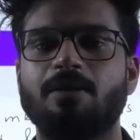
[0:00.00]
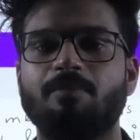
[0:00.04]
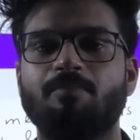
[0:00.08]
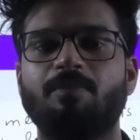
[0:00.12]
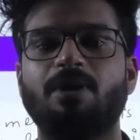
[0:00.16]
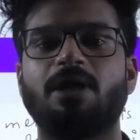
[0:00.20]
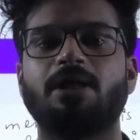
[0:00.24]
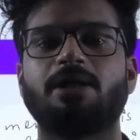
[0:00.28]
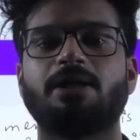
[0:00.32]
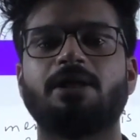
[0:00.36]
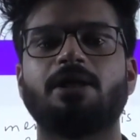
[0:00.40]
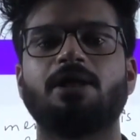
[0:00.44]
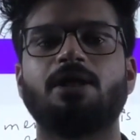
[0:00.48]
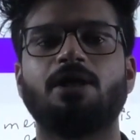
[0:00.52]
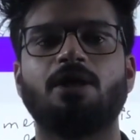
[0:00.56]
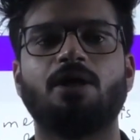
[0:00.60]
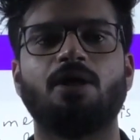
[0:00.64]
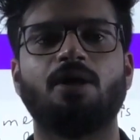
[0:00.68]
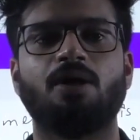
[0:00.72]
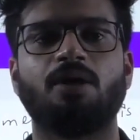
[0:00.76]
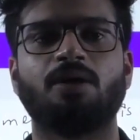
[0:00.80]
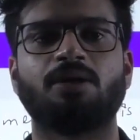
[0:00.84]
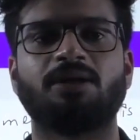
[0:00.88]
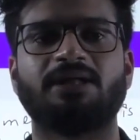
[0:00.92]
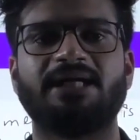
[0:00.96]
But
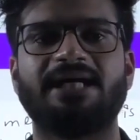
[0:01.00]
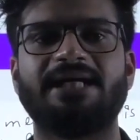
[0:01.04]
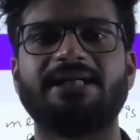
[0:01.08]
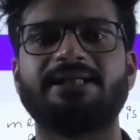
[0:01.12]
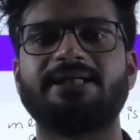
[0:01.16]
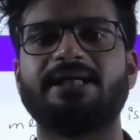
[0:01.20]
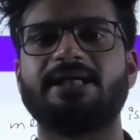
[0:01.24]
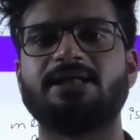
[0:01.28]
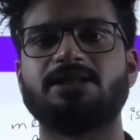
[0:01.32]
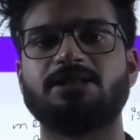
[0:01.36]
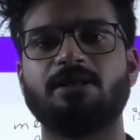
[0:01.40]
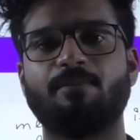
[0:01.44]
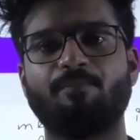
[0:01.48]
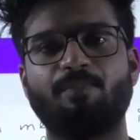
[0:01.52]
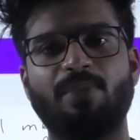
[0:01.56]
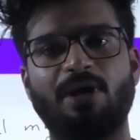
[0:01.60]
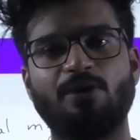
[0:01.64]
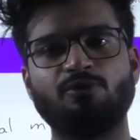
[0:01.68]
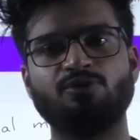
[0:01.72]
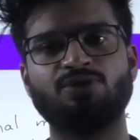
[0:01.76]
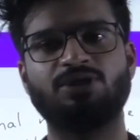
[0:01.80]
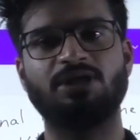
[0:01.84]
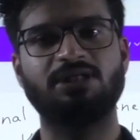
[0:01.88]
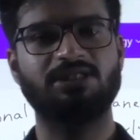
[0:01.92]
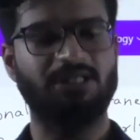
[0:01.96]
on that gate, some
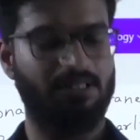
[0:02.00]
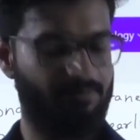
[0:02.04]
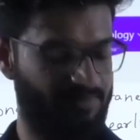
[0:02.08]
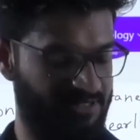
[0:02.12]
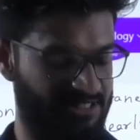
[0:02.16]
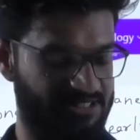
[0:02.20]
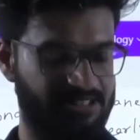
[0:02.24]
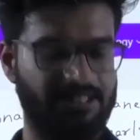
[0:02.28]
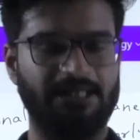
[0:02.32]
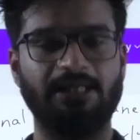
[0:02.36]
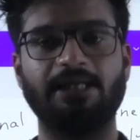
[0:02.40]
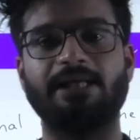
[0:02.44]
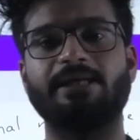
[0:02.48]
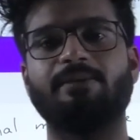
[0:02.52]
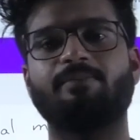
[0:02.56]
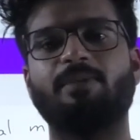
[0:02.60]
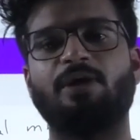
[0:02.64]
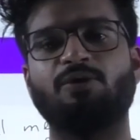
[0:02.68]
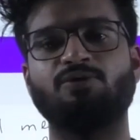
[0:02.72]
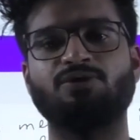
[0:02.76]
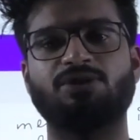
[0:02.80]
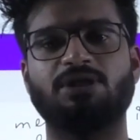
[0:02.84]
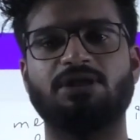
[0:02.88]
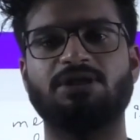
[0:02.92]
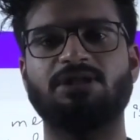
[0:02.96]
bouncers are present. Like
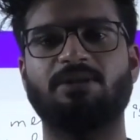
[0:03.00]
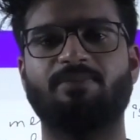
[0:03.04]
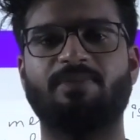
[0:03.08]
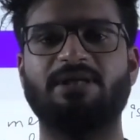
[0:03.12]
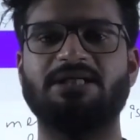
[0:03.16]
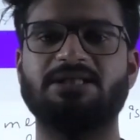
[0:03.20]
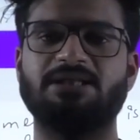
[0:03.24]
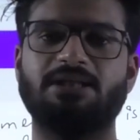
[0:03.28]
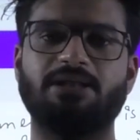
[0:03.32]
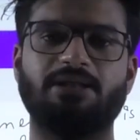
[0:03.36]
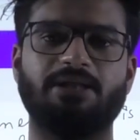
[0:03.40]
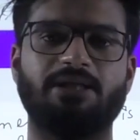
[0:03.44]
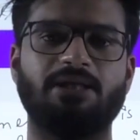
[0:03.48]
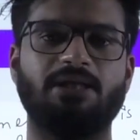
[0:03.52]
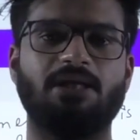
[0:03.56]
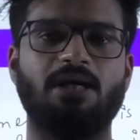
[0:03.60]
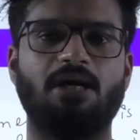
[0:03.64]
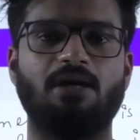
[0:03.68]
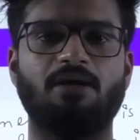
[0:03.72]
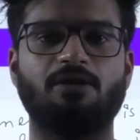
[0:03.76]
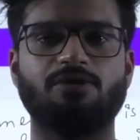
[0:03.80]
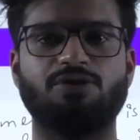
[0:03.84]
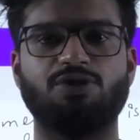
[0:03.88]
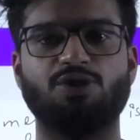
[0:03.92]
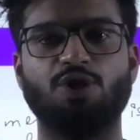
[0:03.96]
bouncers are present.
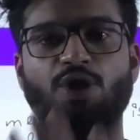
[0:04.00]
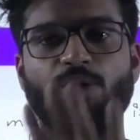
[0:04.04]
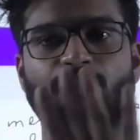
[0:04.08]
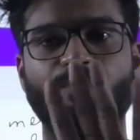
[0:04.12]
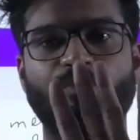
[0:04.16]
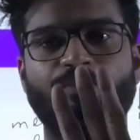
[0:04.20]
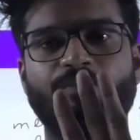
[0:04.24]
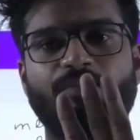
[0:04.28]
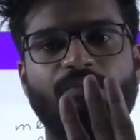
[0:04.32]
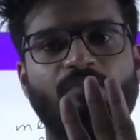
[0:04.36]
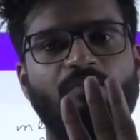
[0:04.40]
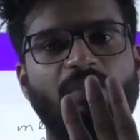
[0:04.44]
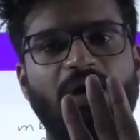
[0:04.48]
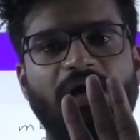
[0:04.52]
Ki, stop.